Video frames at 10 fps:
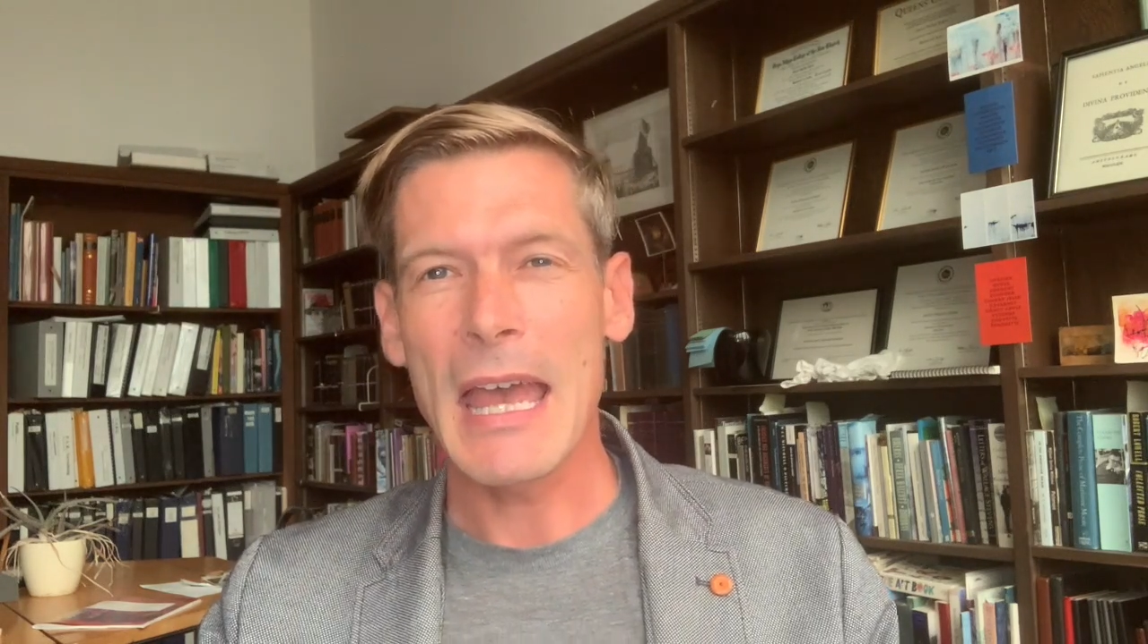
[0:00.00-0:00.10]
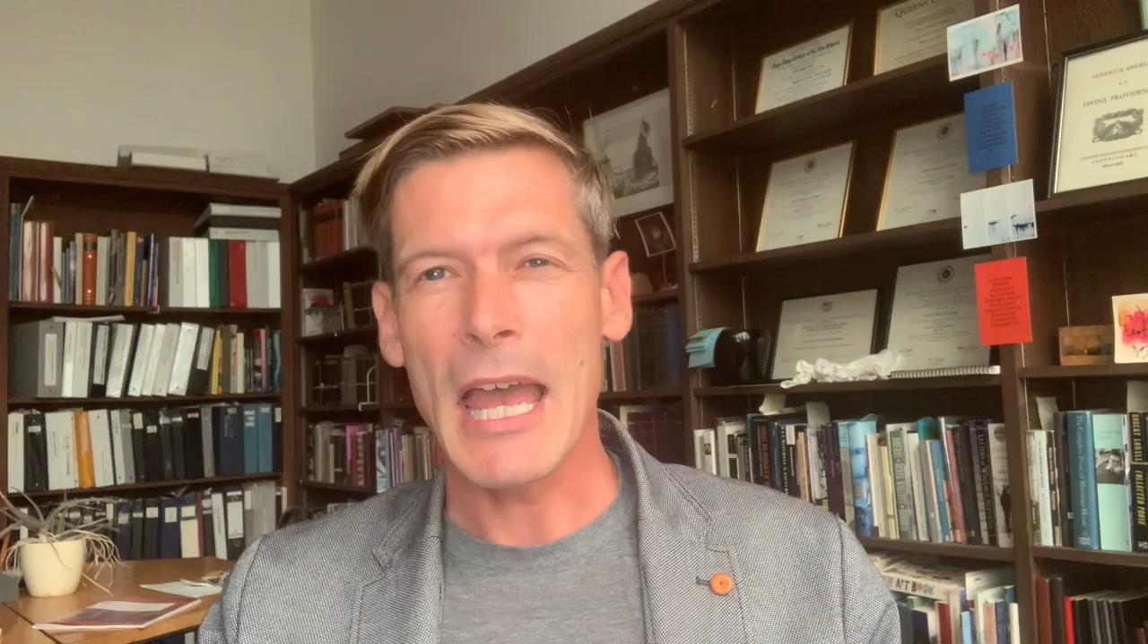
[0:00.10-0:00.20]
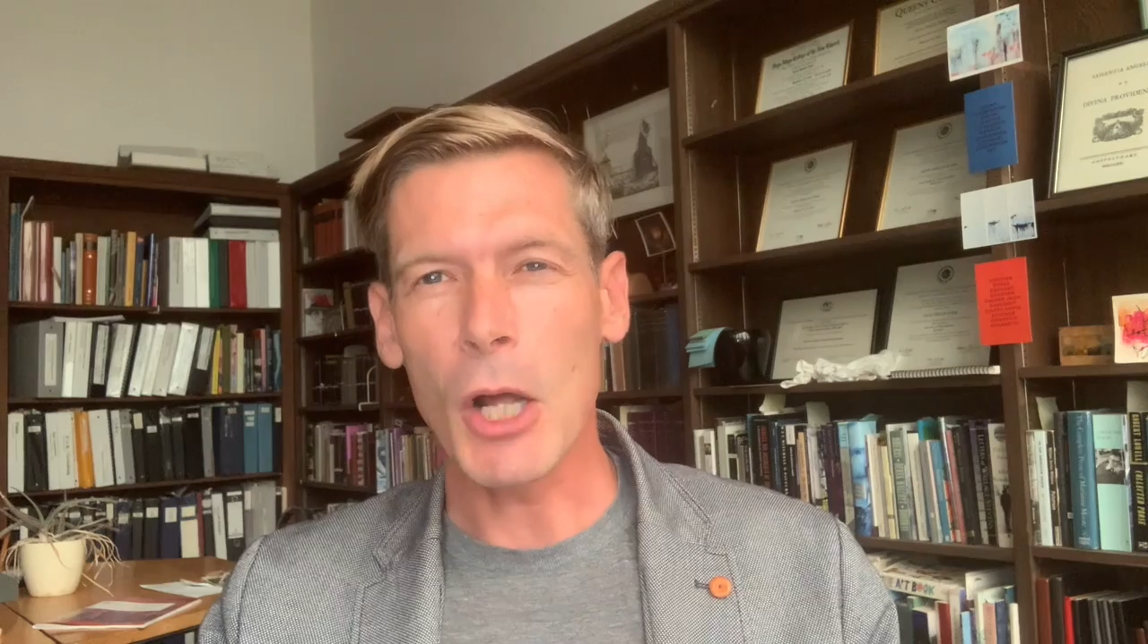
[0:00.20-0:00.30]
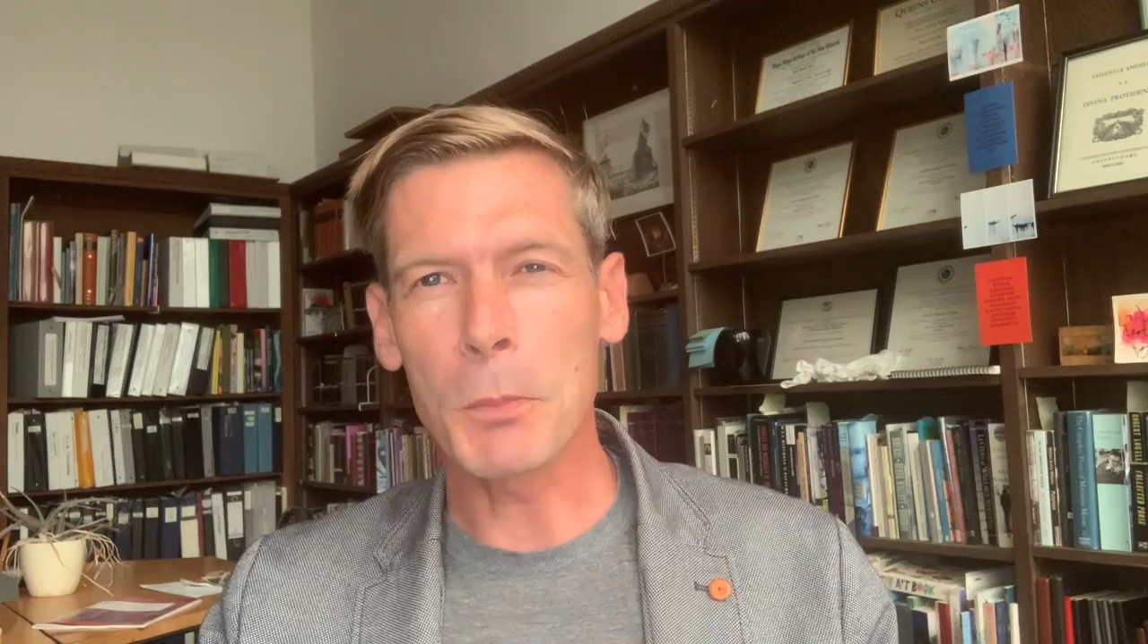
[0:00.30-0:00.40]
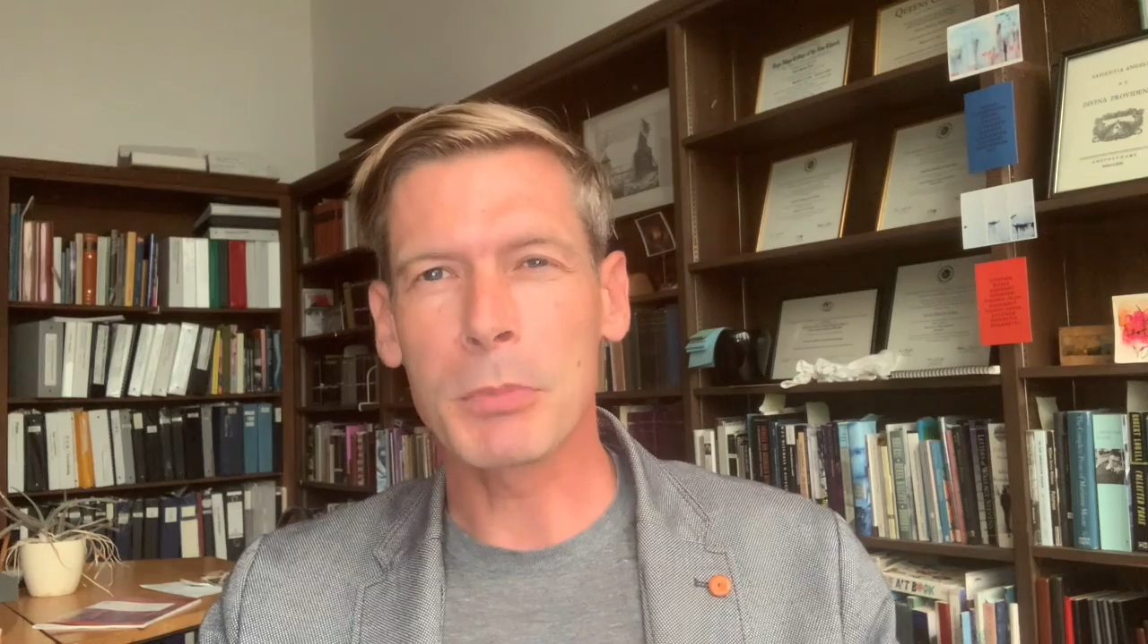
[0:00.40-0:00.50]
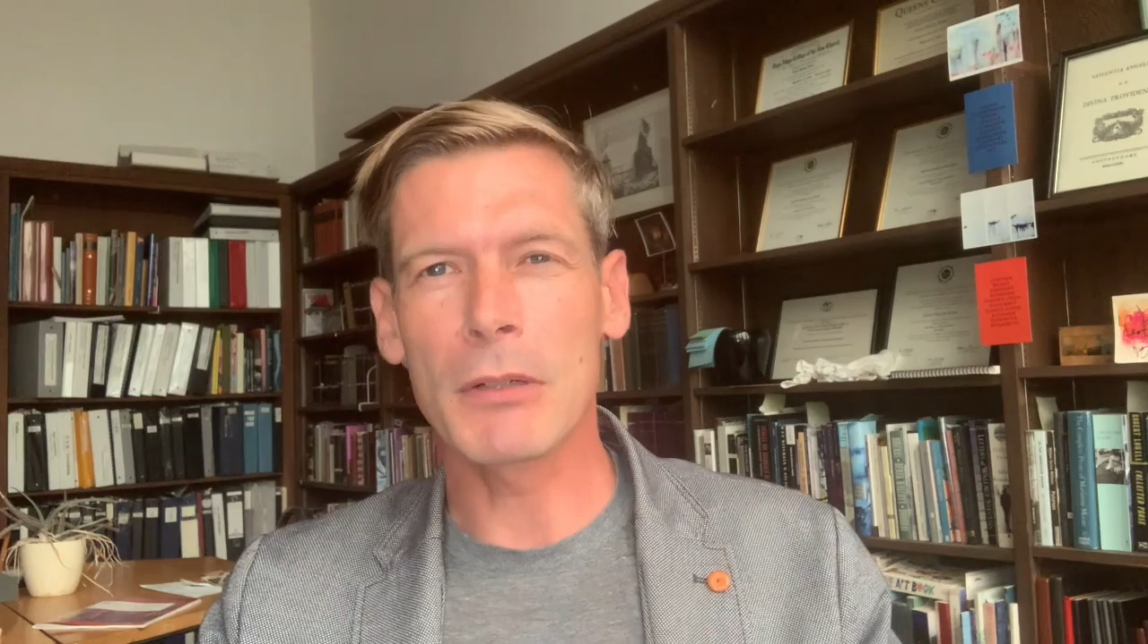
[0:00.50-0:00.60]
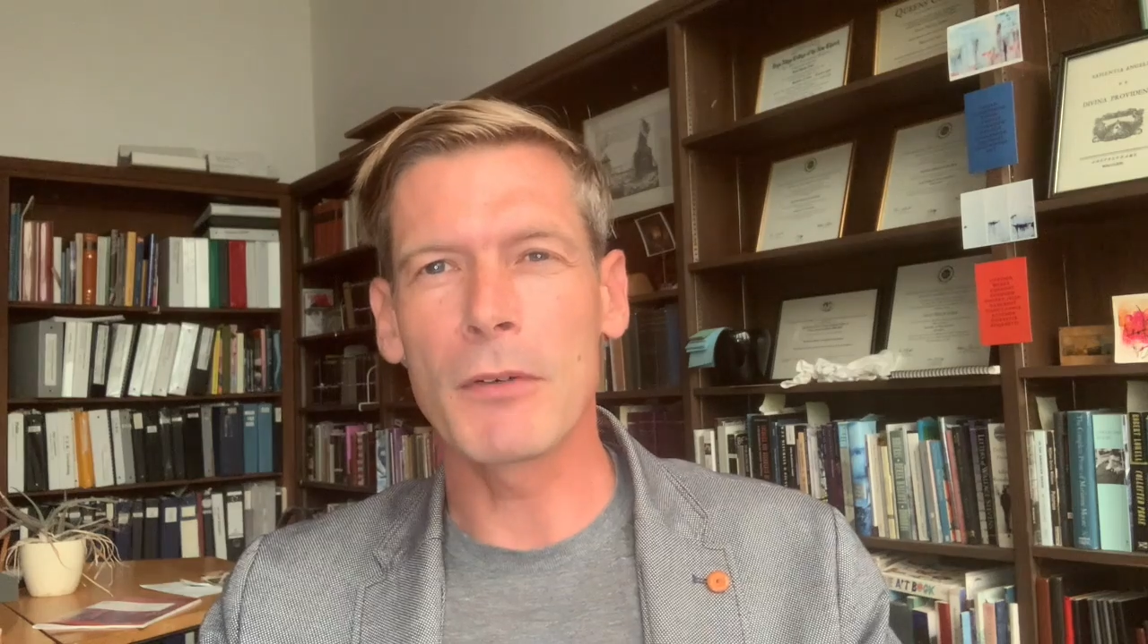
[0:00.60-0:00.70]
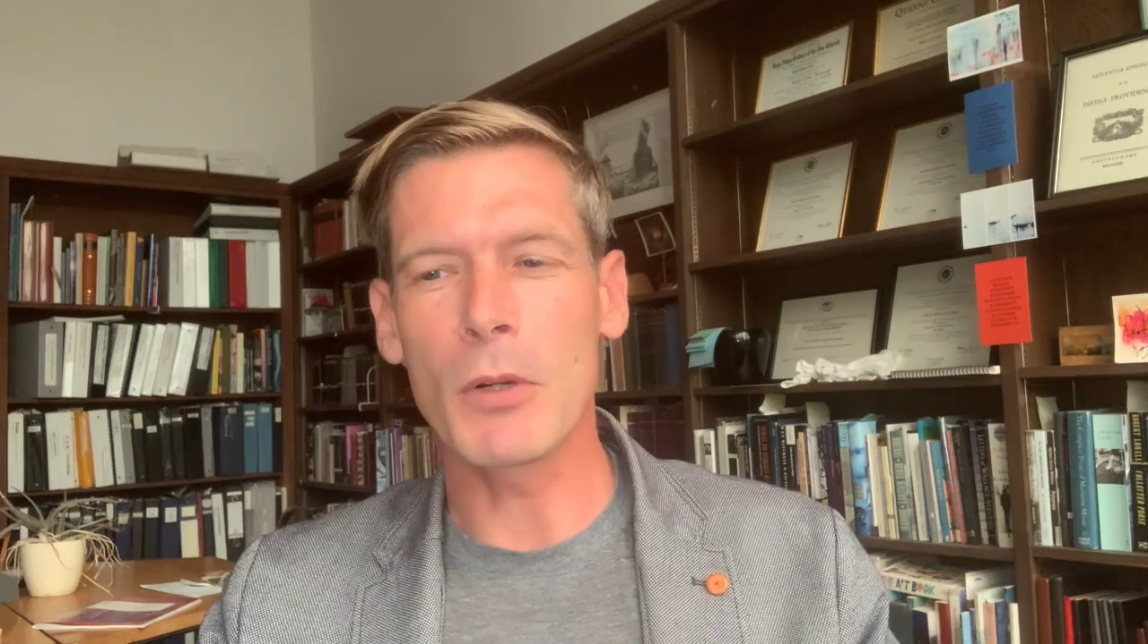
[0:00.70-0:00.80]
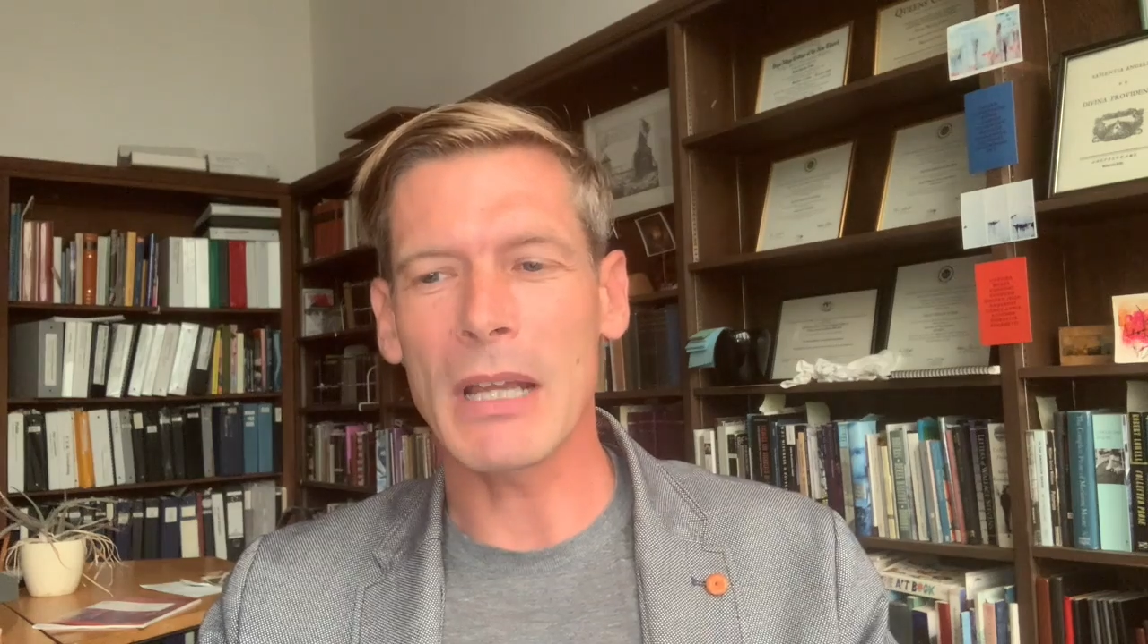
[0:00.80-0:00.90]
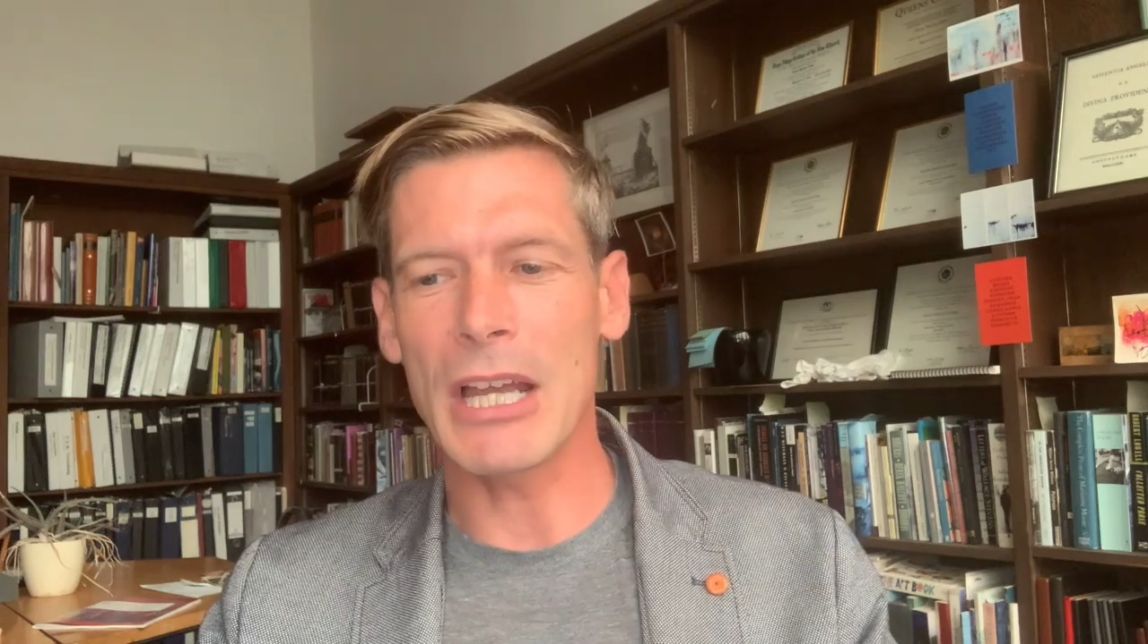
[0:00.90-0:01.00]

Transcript: helped provoke